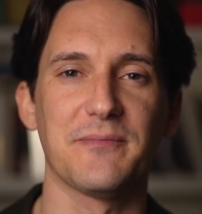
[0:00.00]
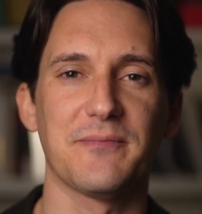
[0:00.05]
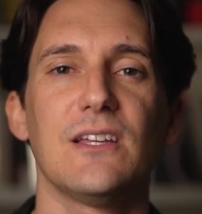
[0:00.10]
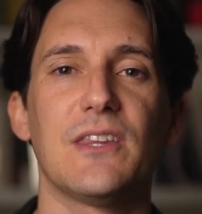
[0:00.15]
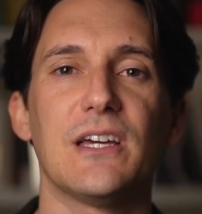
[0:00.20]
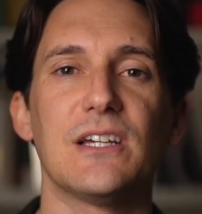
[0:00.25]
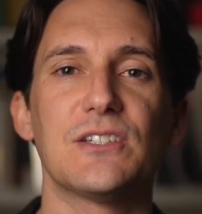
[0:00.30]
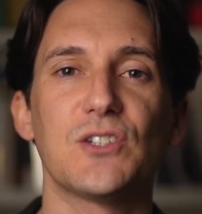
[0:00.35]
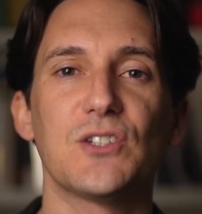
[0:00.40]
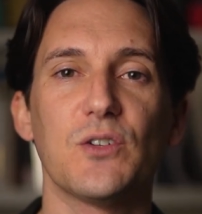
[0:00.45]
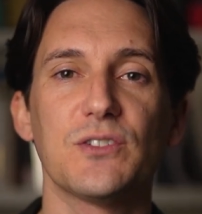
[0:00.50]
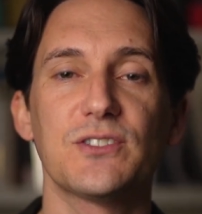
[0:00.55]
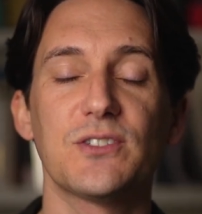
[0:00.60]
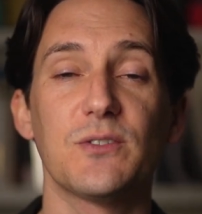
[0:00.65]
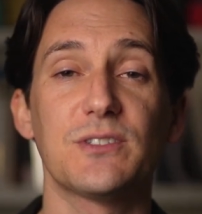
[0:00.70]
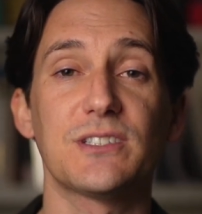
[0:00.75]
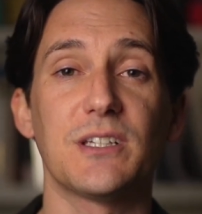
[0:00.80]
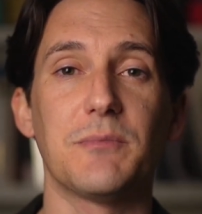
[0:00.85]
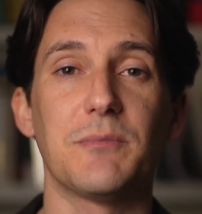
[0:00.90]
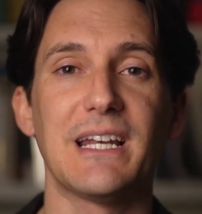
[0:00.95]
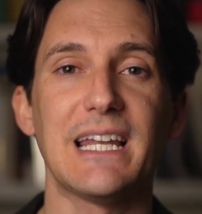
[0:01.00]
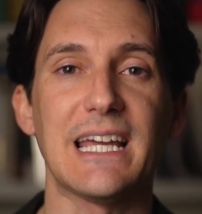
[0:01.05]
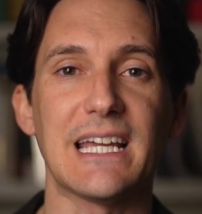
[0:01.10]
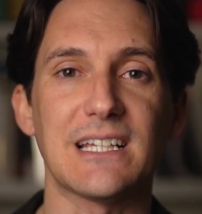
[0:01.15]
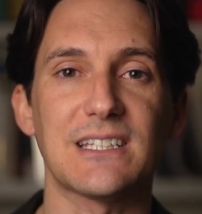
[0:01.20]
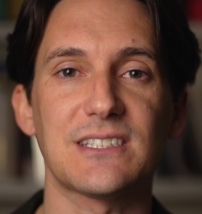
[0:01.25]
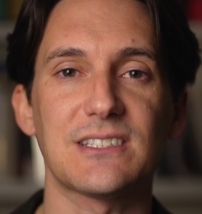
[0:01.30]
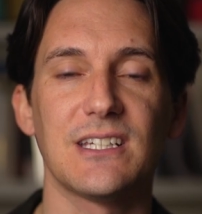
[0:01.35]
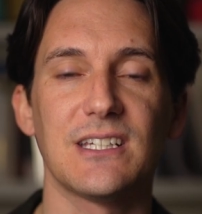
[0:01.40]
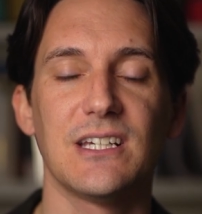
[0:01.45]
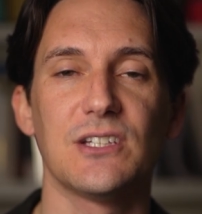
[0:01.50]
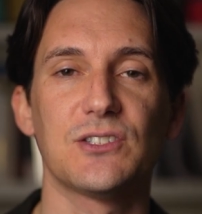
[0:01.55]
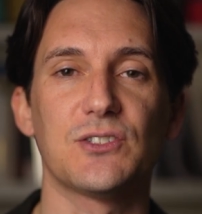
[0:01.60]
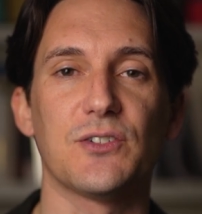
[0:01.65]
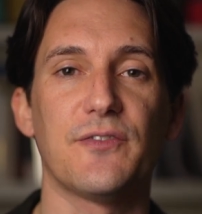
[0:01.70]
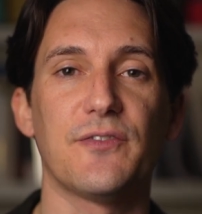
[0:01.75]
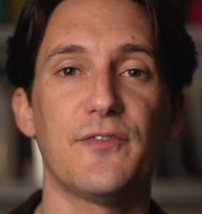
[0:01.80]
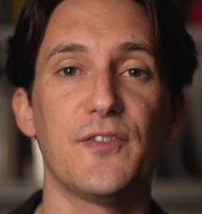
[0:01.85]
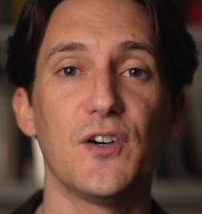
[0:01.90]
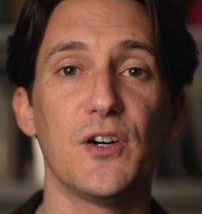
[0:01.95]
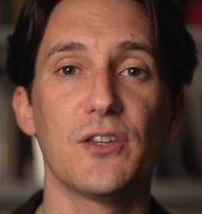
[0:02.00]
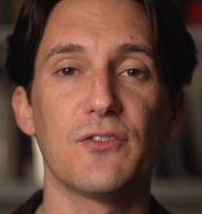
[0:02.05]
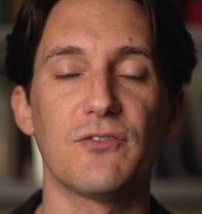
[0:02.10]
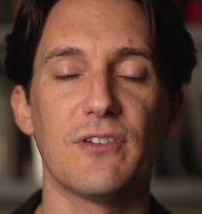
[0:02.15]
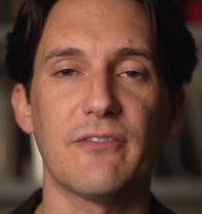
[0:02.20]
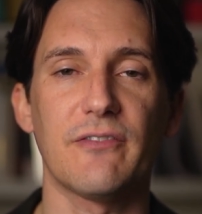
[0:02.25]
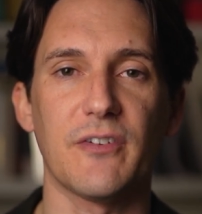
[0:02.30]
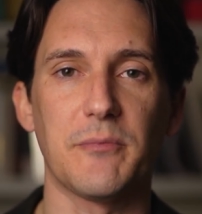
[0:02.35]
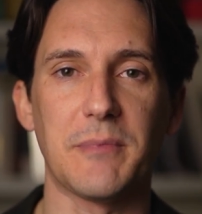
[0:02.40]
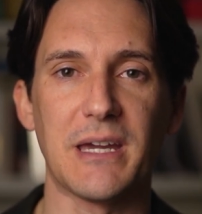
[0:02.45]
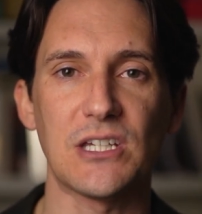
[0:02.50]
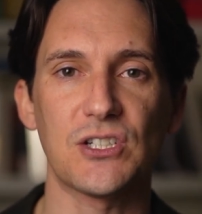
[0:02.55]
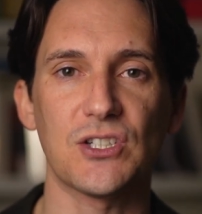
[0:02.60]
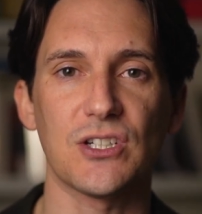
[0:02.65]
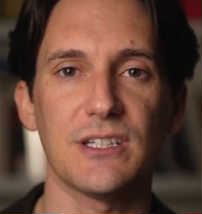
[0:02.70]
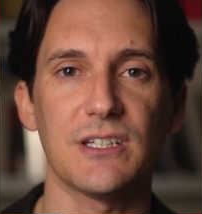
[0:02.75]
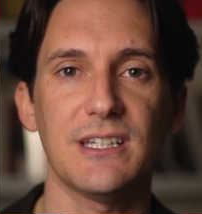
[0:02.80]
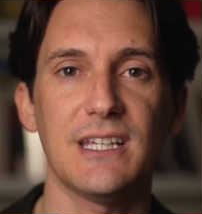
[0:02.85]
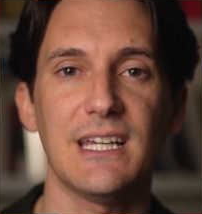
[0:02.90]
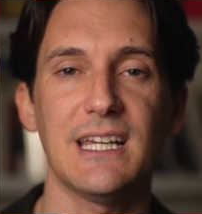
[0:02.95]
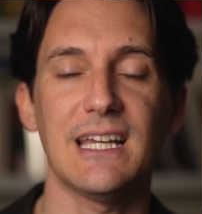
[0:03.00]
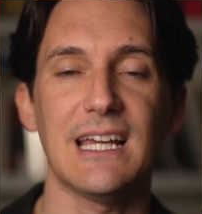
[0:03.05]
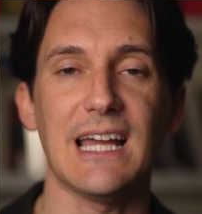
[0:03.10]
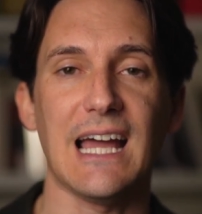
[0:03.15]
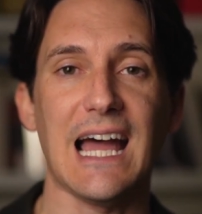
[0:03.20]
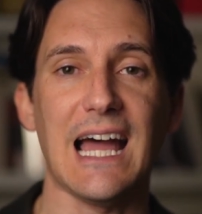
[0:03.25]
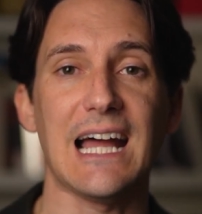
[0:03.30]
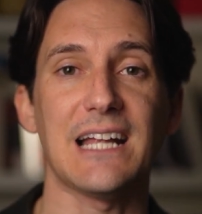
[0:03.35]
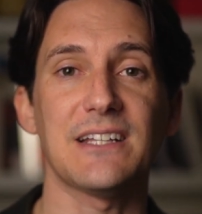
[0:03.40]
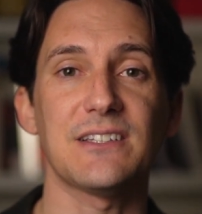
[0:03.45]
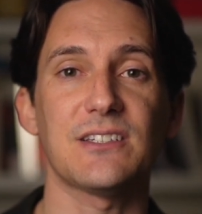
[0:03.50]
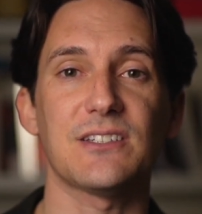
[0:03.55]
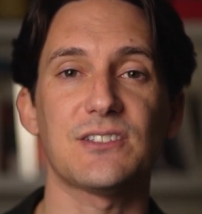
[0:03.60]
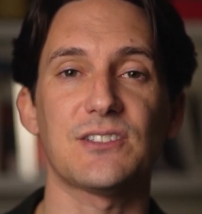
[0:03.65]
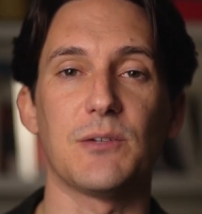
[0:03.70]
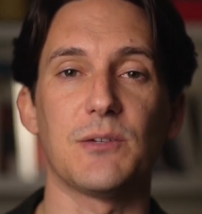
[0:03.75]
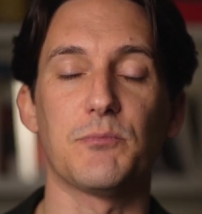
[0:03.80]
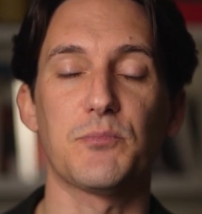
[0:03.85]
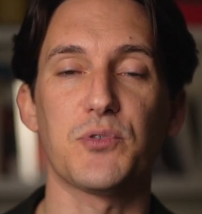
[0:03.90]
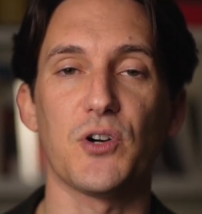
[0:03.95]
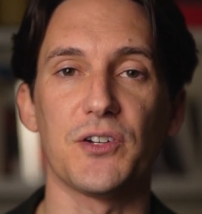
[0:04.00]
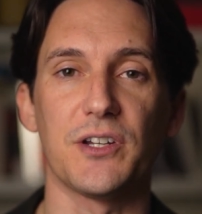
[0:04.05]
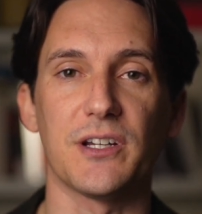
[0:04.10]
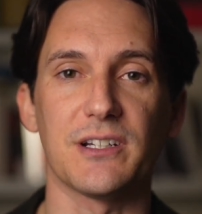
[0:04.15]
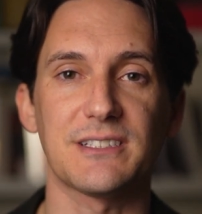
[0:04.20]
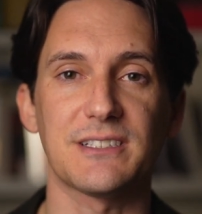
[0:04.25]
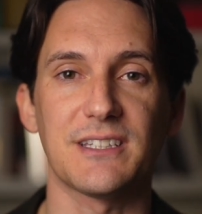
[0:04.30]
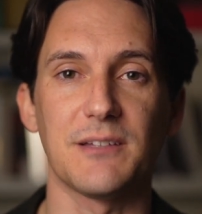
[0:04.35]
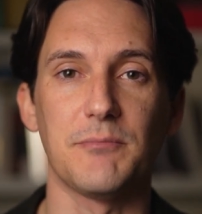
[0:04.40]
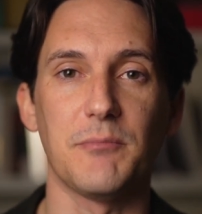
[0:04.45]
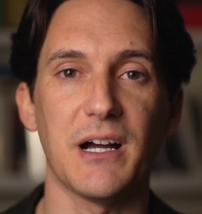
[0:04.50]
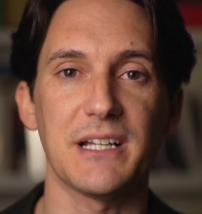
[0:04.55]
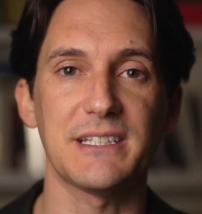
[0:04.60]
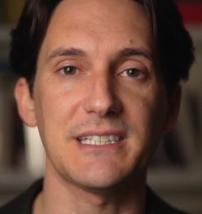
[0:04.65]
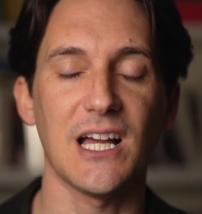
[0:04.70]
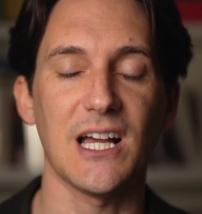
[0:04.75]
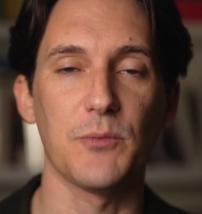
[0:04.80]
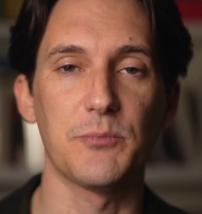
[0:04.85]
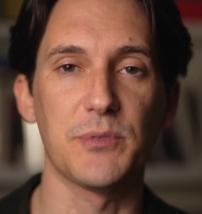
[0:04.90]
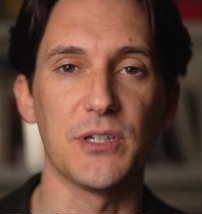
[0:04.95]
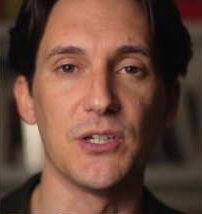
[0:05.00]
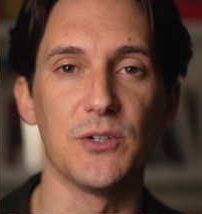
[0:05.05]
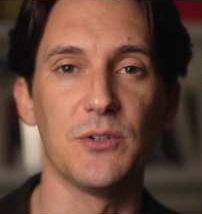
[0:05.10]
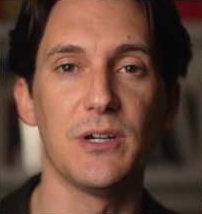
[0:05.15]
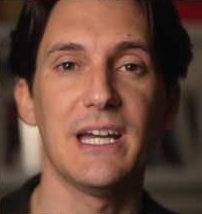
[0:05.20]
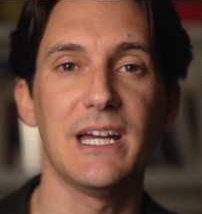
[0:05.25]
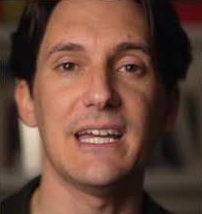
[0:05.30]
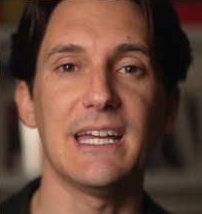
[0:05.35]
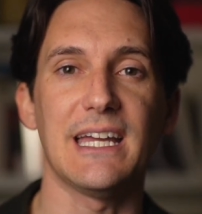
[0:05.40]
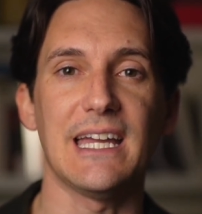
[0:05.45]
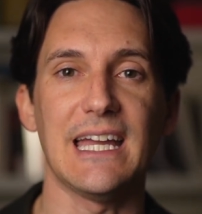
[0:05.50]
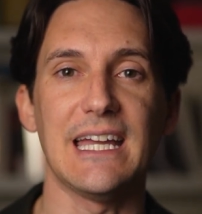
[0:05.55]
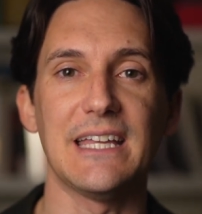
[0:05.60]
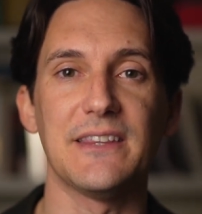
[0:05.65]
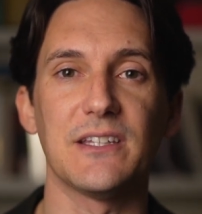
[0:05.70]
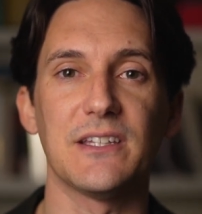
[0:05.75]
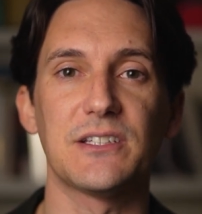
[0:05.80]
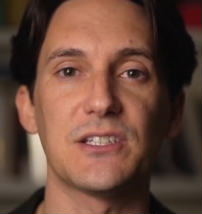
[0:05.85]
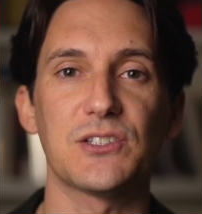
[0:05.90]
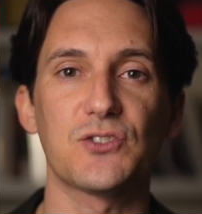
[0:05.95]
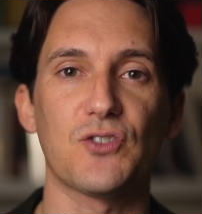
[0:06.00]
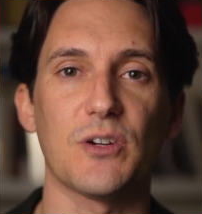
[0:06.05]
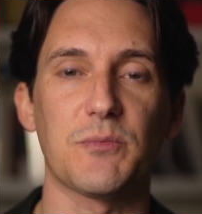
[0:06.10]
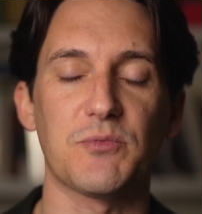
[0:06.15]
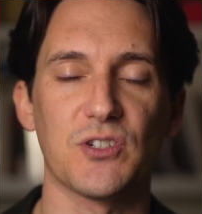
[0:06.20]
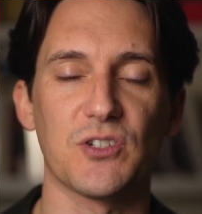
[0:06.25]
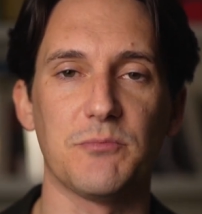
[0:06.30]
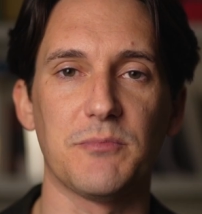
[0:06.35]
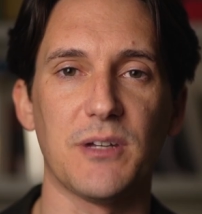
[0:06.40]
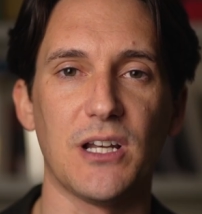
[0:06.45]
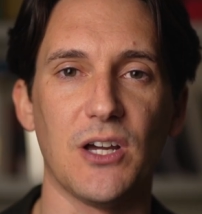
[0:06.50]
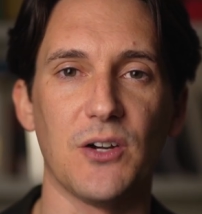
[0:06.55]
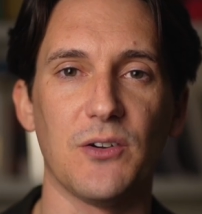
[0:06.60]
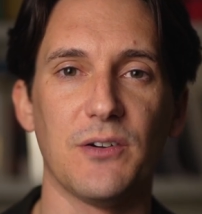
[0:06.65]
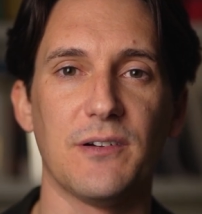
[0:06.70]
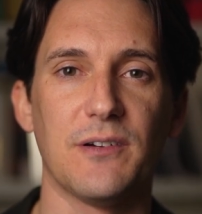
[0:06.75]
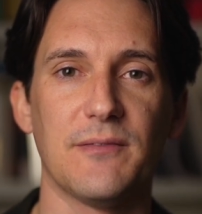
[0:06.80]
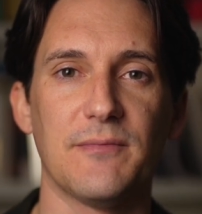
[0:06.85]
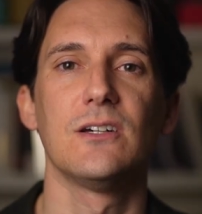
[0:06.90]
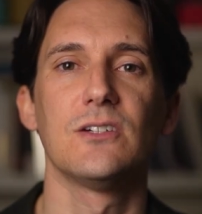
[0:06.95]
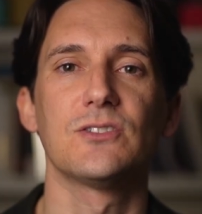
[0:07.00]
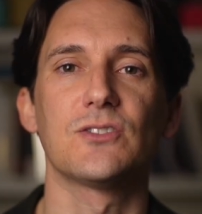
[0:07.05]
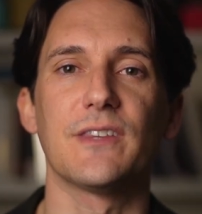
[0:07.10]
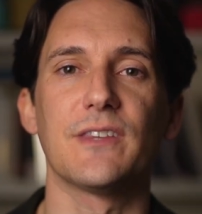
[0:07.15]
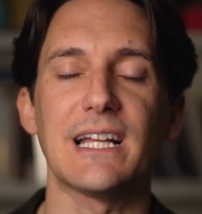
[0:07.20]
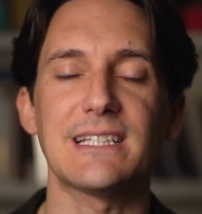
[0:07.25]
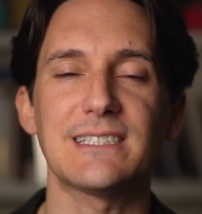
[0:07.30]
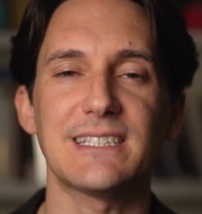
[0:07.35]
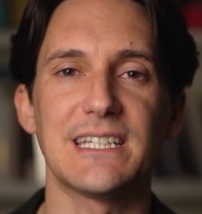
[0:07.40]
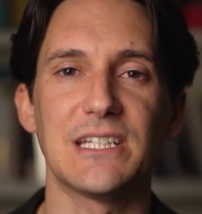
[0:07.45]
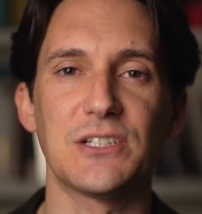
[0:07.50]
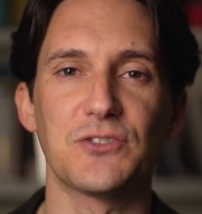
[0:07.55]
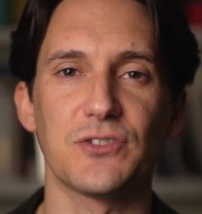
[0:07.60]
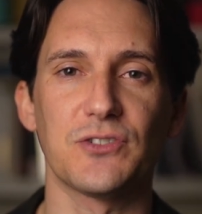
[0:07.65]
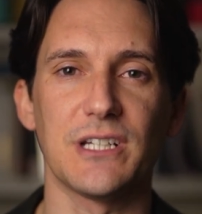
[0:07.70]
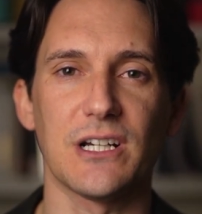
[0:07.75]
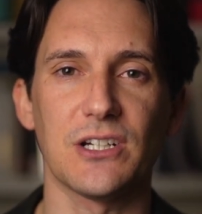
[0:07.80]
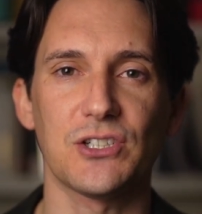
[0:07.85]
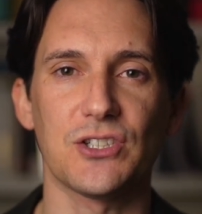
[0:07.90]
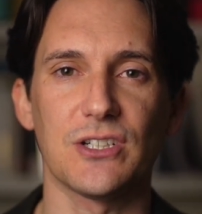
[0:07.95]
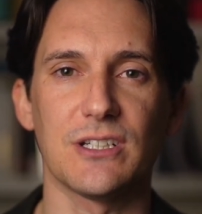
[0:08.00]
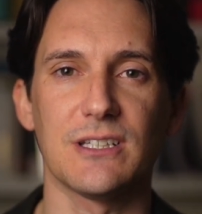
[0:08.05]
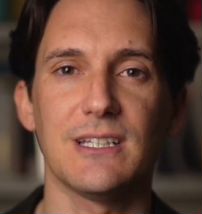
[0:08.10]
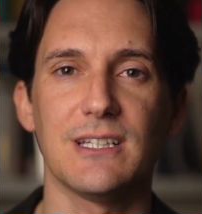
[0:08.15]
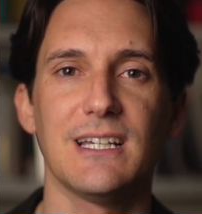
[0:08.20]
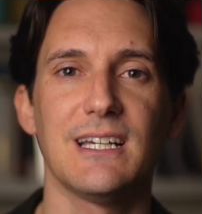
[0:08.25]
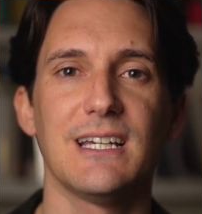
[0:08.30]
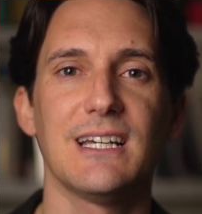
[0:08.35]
There's also some links to further information and to some products that might help you in the description below. So that's the introduction.